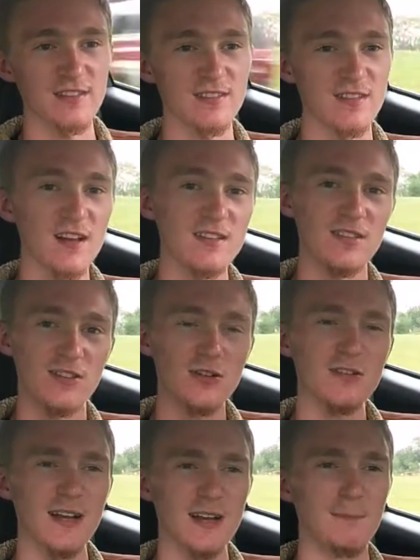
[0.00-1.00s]
It doesn't
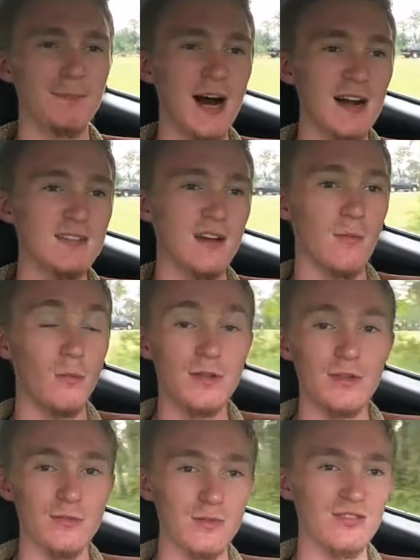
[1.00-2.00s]
look like a box on
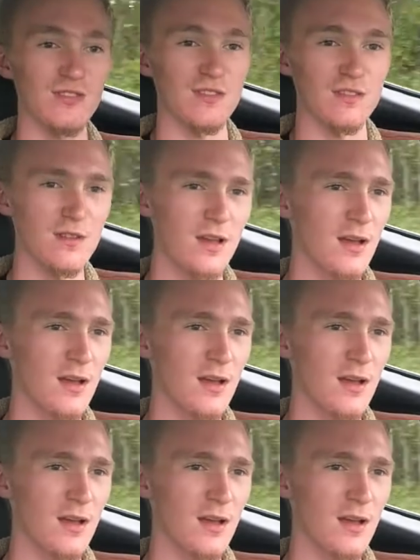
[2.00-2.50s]
wheels, which is